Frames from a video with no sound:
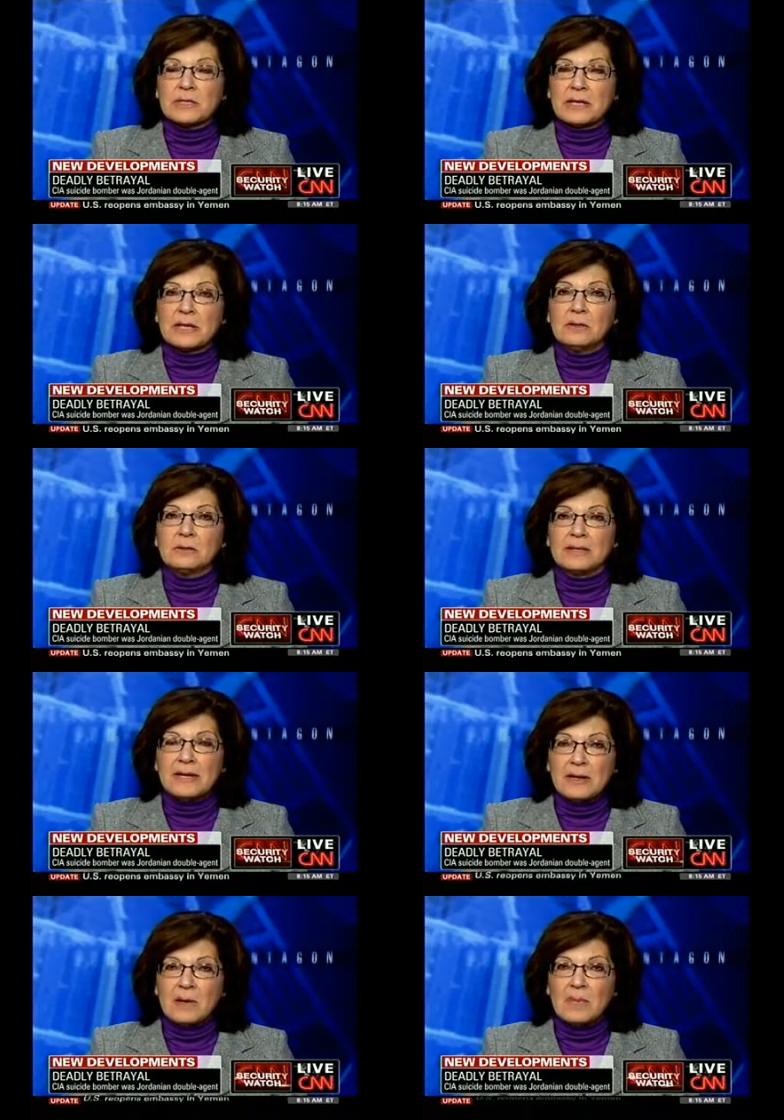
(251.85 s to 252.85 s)
was killed
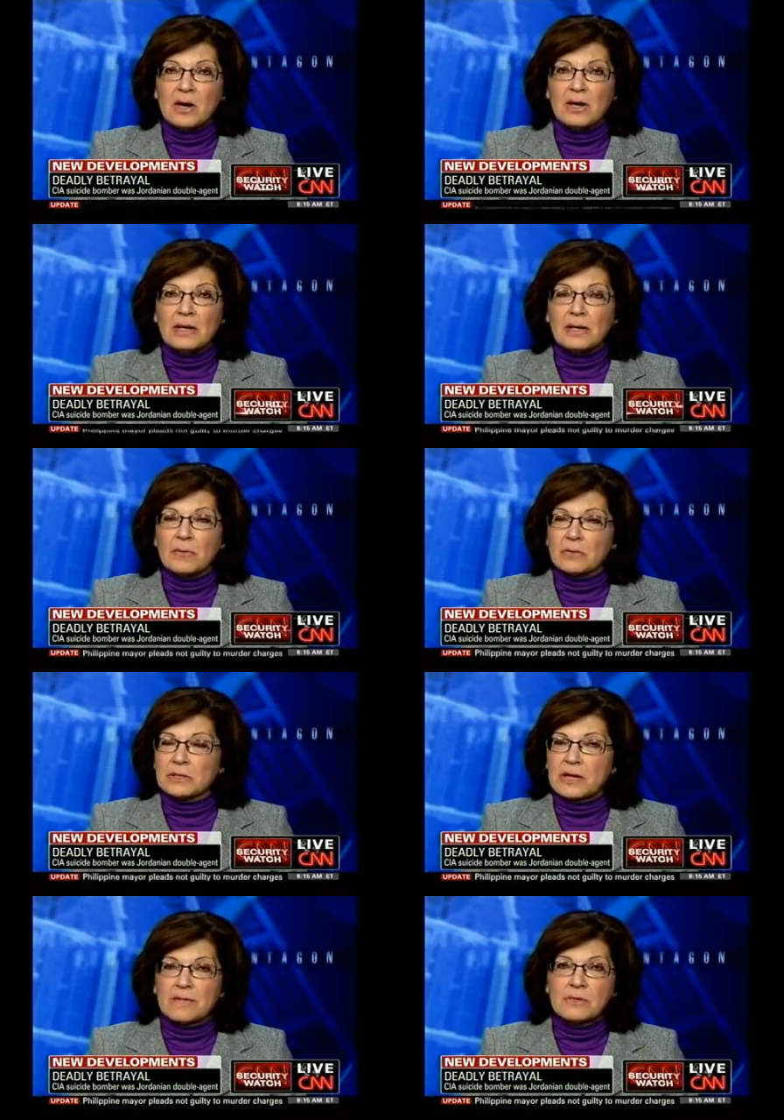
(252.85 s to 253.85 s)
in Amman. It
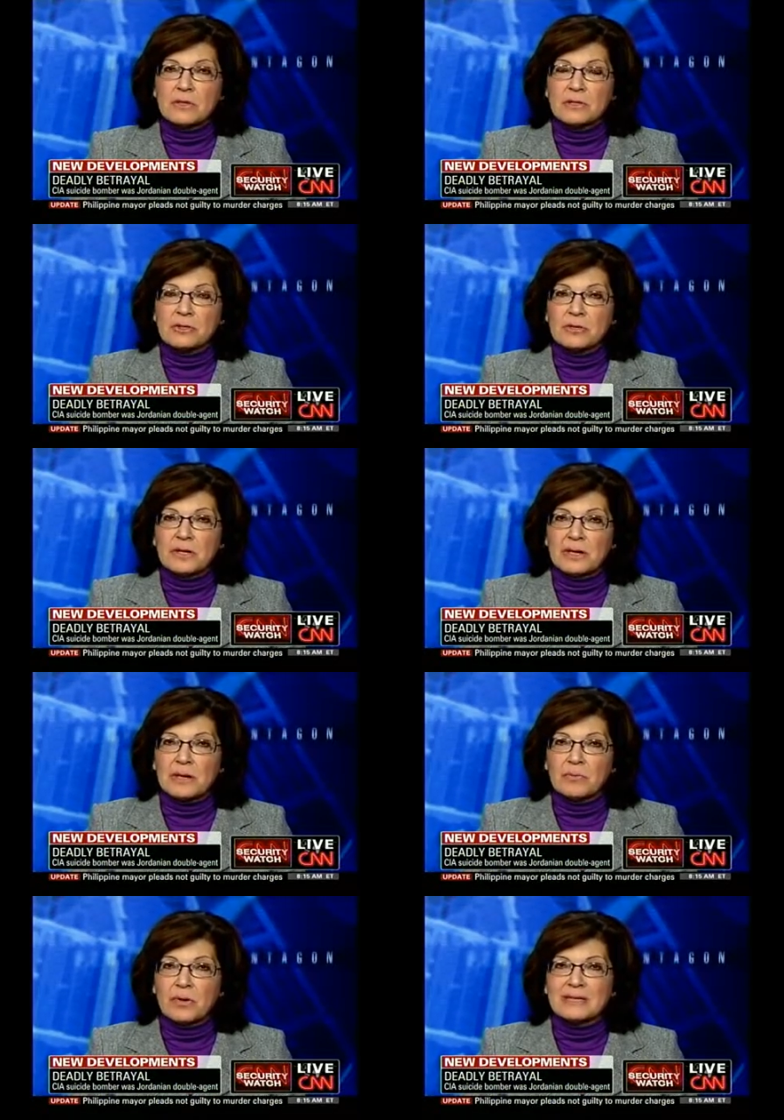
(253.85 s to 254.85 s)
was covered in the
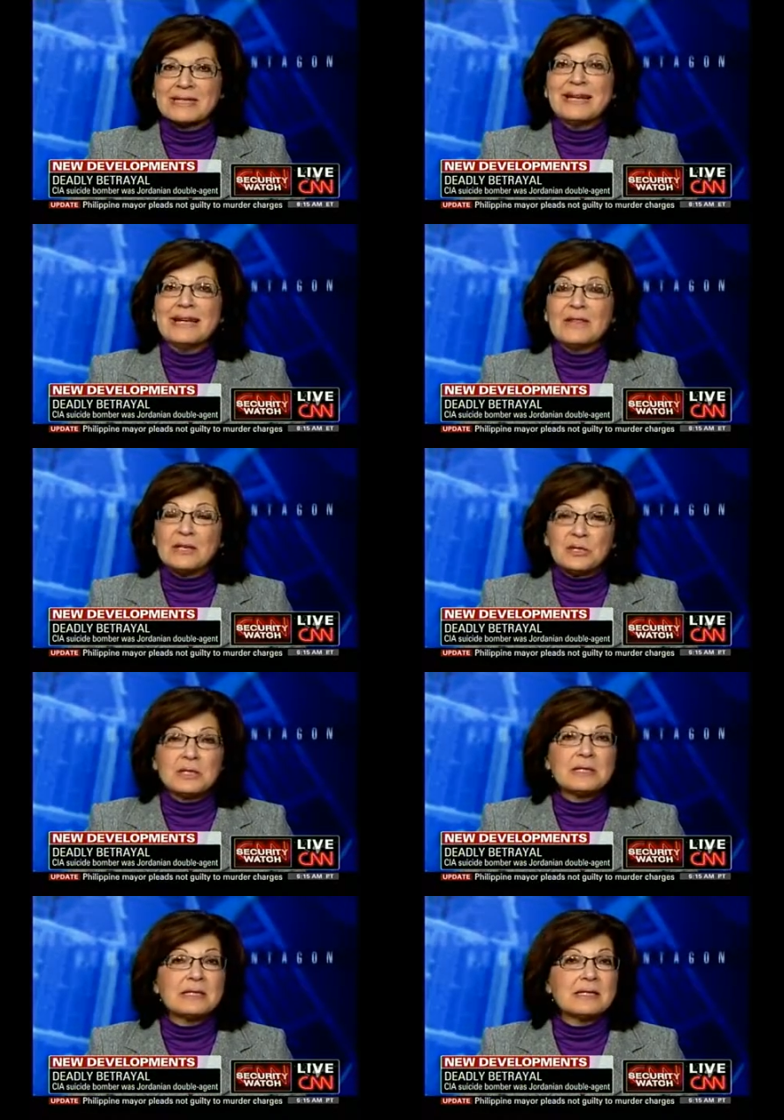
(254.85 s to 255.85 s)
Jordanian press. They
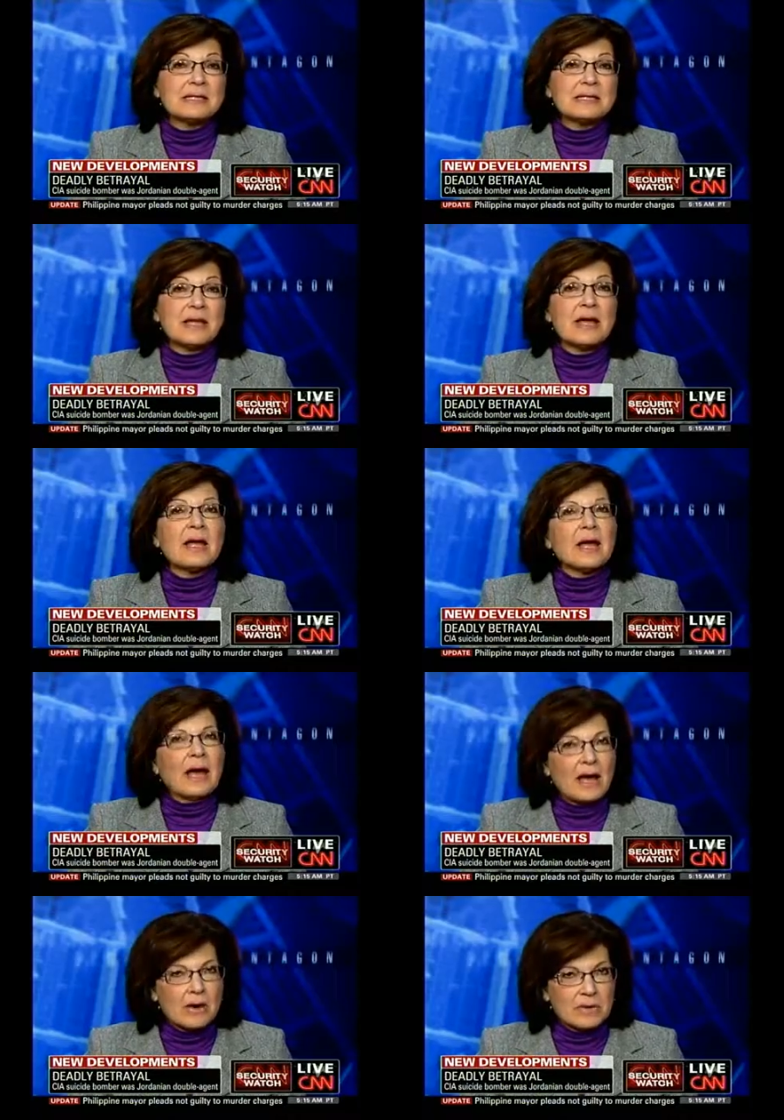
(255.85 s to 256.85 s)
just didn't say
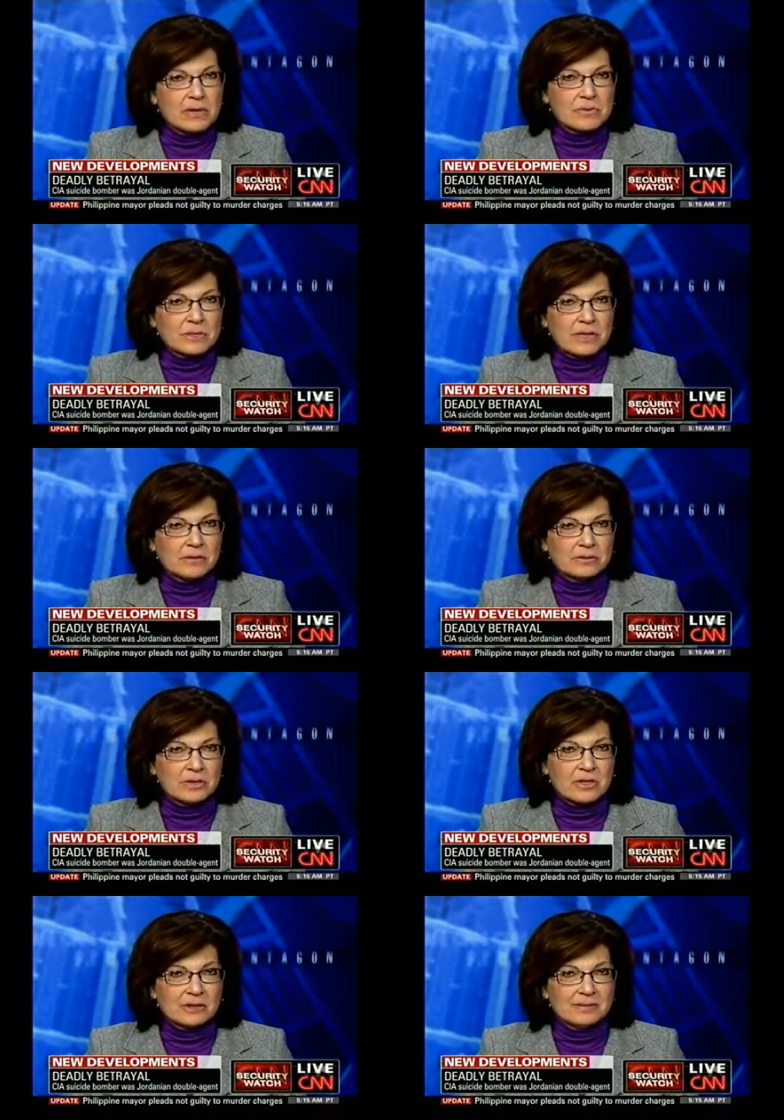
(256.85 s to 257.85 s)
how he was killed,
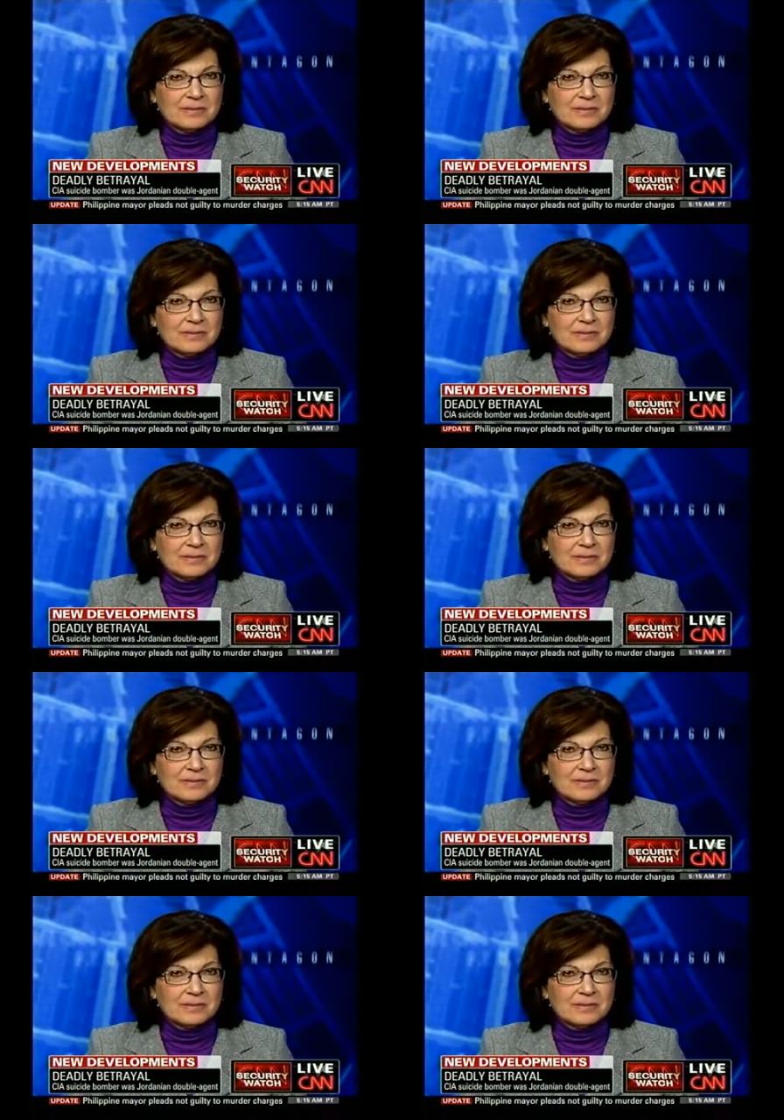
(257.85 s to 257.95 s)
John.